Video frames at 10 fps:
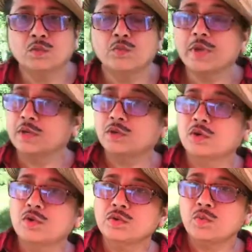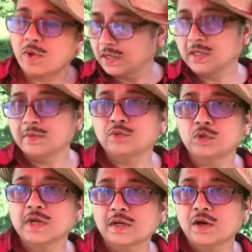when you don't want them to
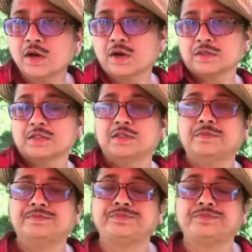get lost.